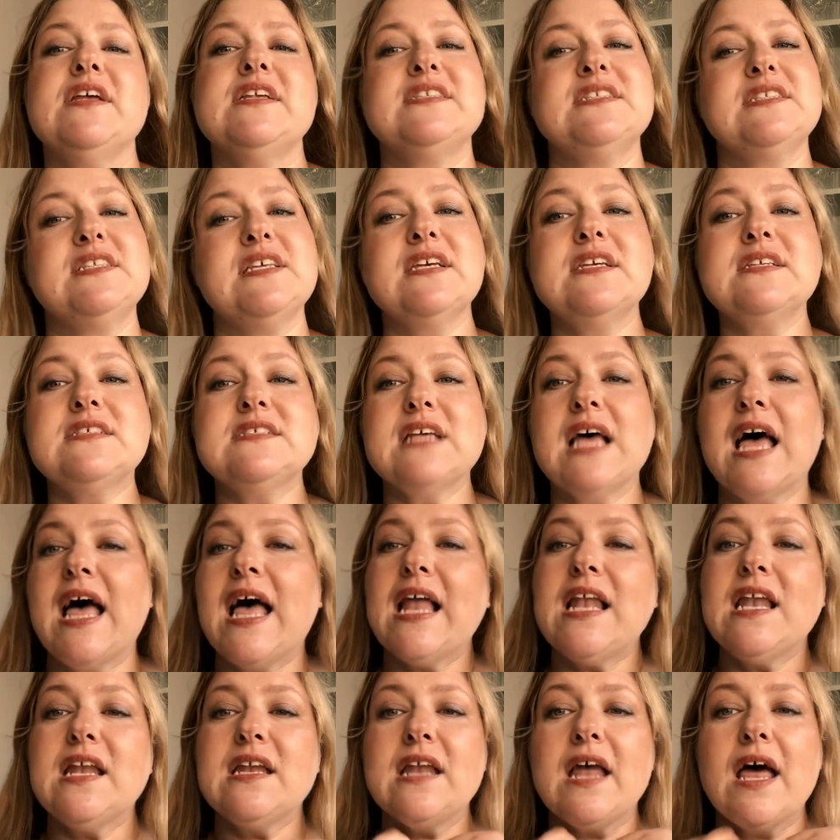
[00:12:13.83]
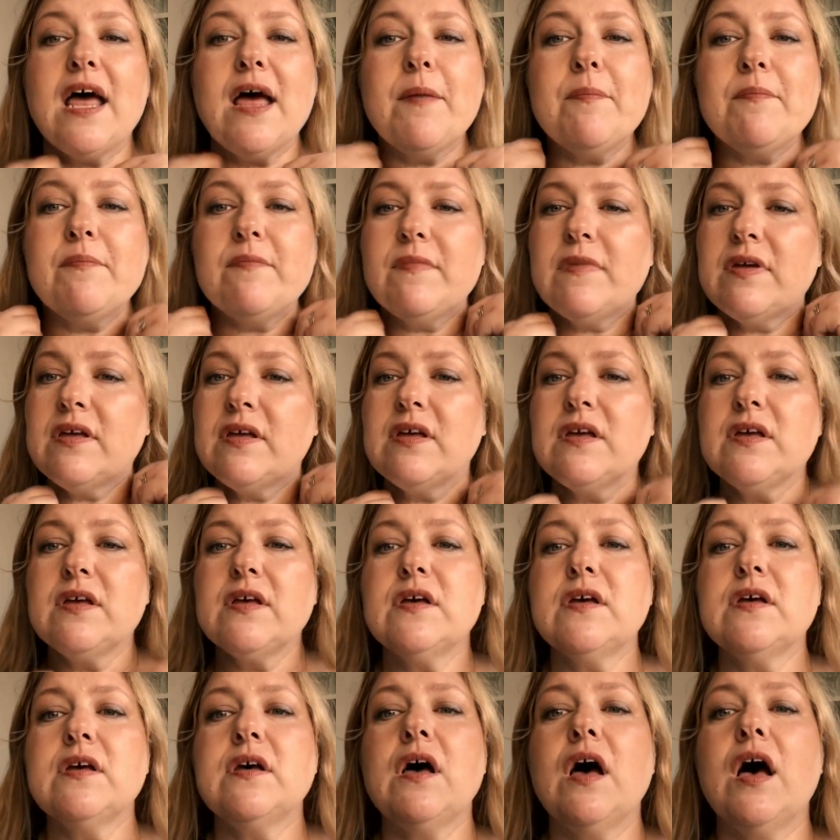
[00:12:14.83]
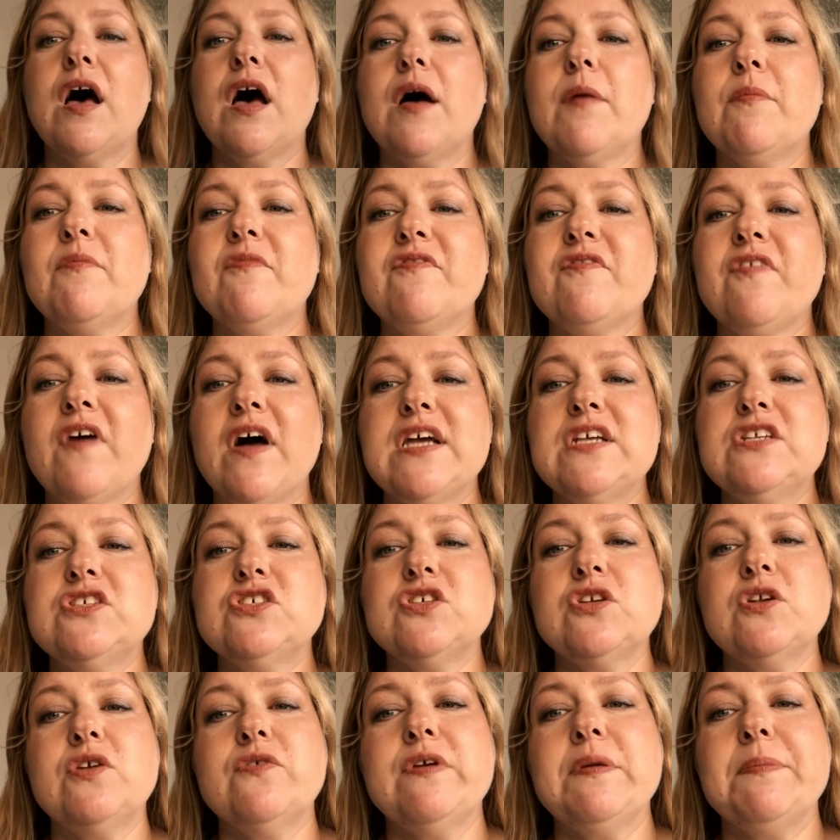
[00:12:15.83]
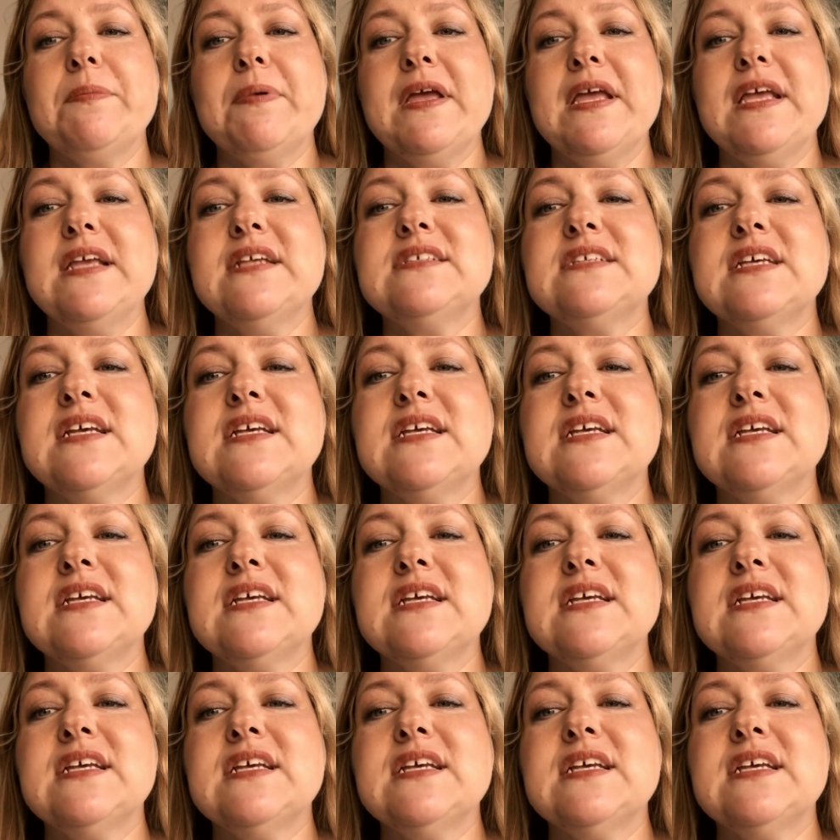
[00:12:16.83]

is this L&M um, fine jewellery piece.